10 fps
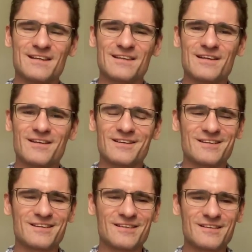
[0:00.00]
that
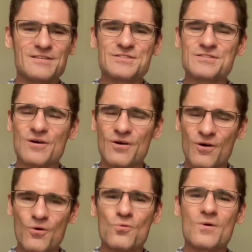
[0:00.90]
is
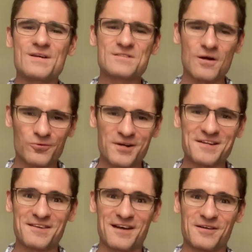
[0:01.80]
always
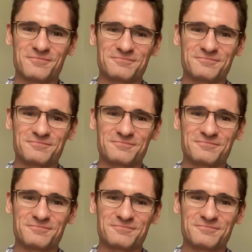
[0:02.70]
already there.